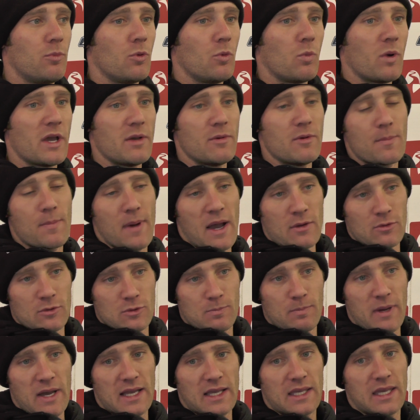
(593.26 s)
way we
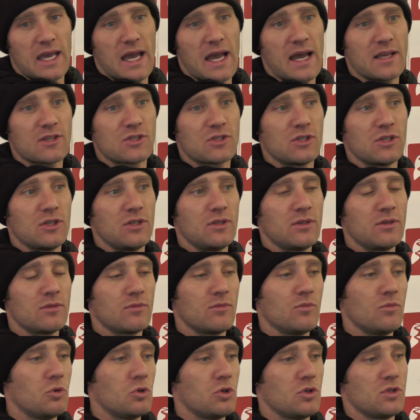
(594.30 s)
bounced back at Assen
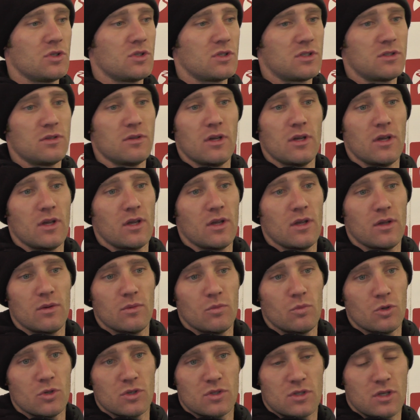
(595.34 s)
was
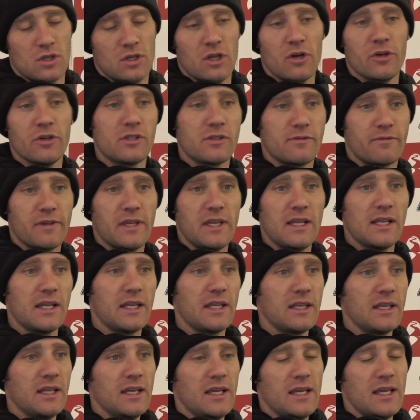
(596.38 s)
a nice
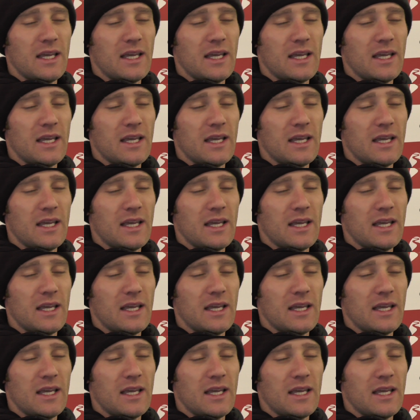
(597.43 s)
feeling,